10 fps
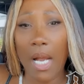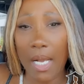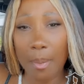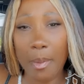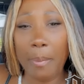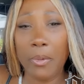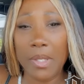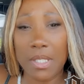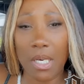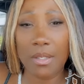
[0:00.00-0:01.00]
I got
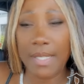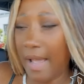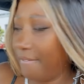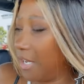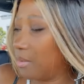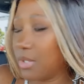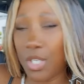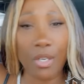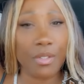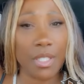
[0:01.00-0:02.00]
people in Jersey. I f
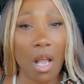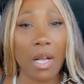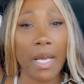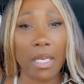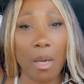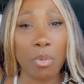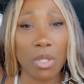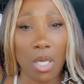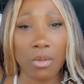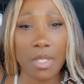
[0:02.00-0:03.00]
with Jersey. I got a
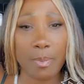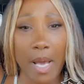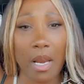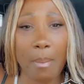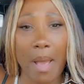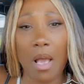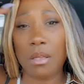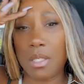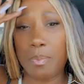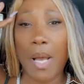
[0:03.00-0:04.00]
couple clothing spot I'm,
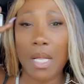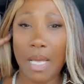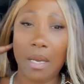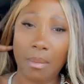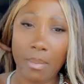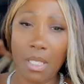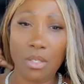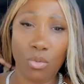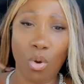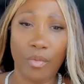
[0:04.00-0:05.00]
uh, spots I done
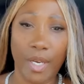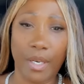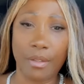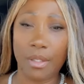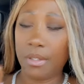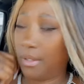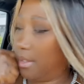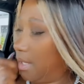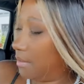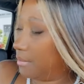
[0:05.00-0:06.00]
been to over there.
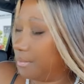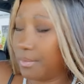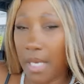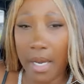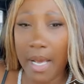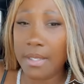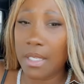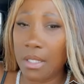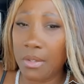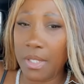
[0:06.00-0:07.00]
Now
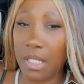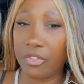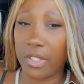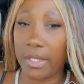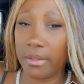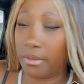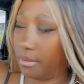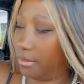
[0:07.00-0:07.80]
that's a little different.